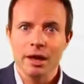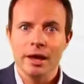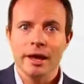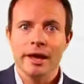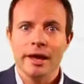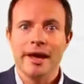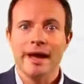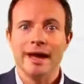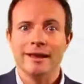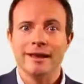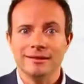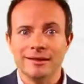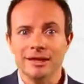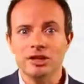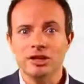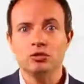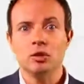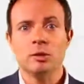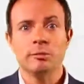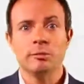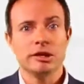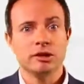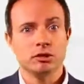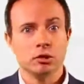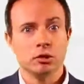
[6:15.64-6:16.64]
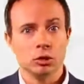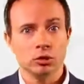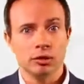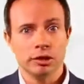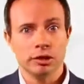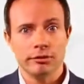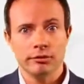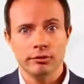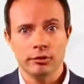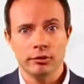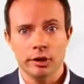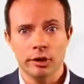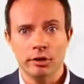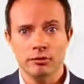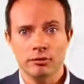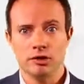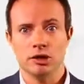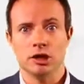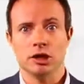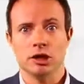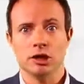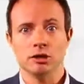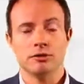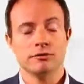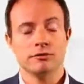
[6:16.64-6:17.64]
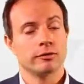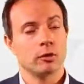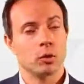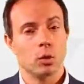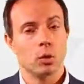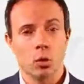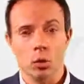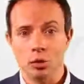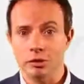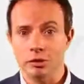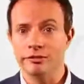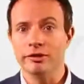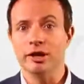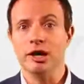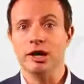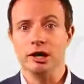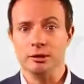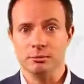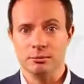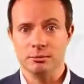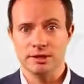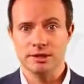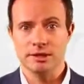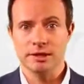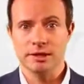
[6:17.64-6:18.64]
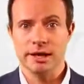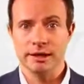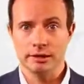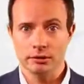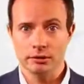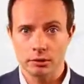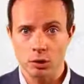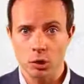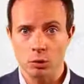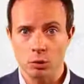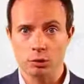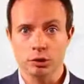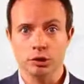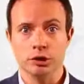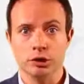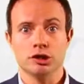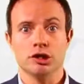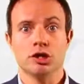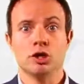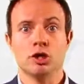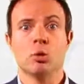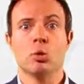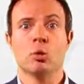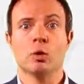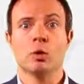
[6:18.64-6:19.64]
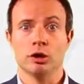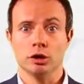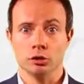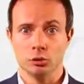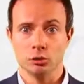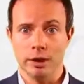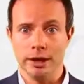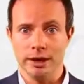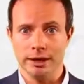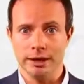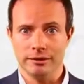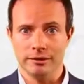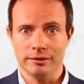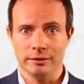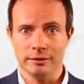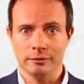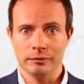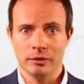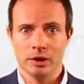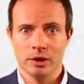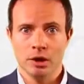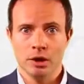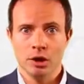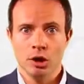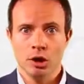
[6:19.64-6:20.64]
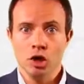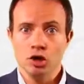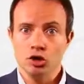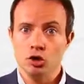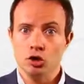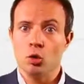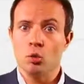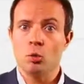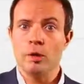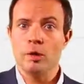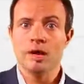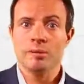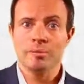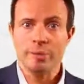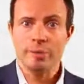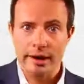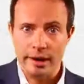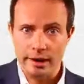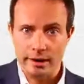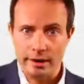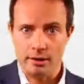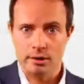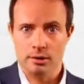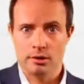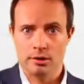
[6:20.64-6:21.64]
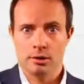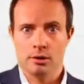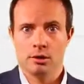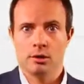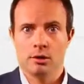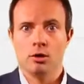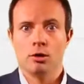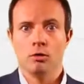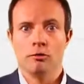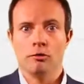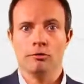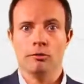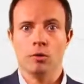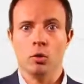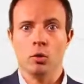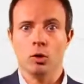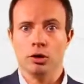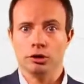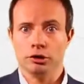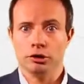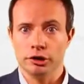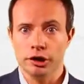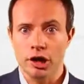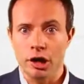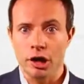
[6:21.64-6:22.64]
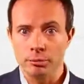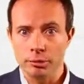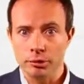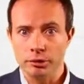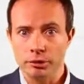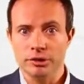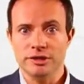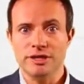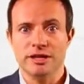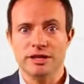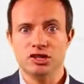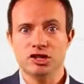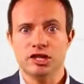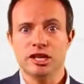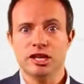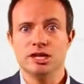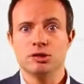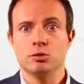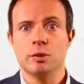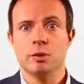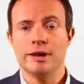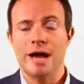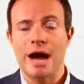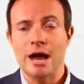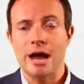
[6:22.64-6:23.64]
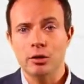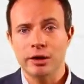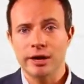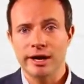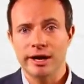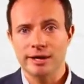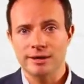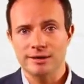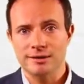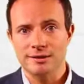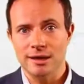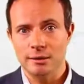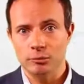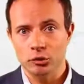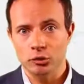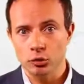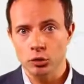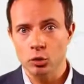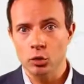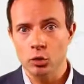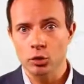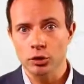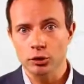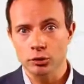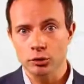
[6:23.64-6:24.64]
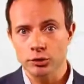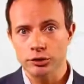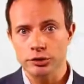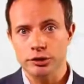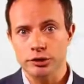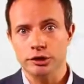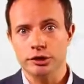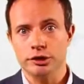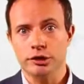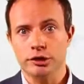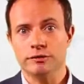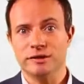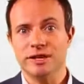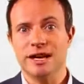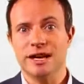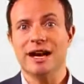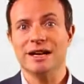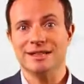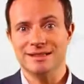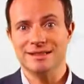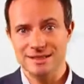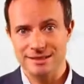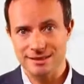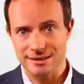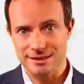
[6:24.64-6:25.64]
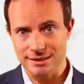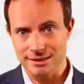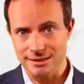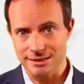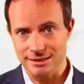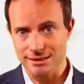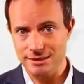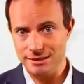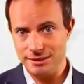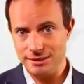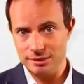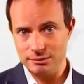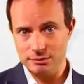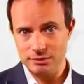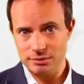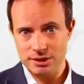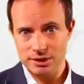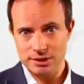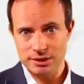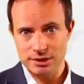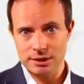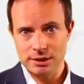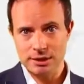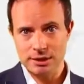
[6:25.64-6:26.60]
And this will be totally free of charge for all farms and growers worldwide. So we pay for the numbers, and GS1 allocates them to all users of the ITC systems.